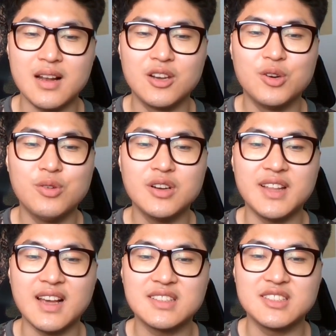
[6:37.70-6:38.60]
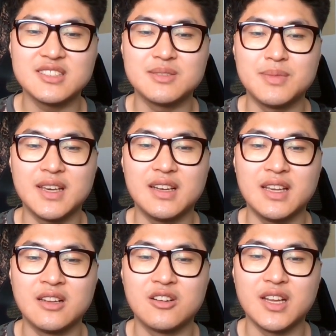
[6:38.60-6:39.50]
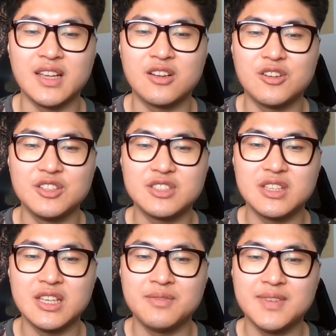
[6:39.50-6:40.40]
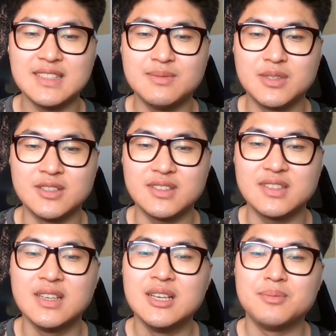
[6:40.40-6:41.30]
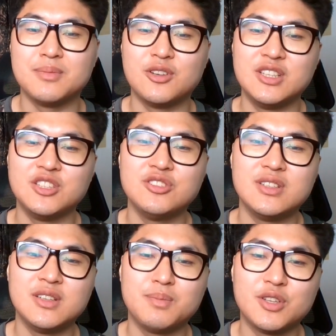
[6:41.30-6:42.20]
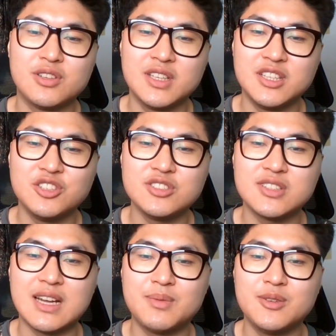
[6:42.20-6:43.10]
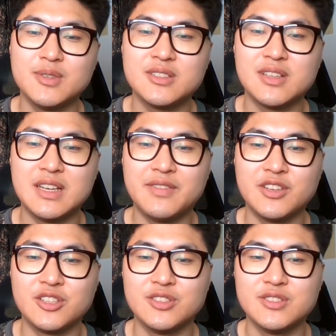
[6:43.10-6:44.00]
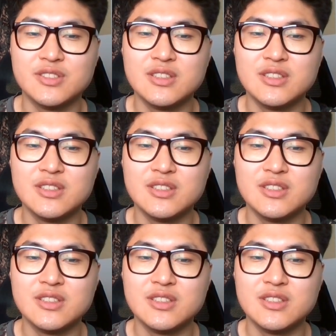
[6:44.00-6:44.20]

Lower taxes may encourage investment or reduce government revenue.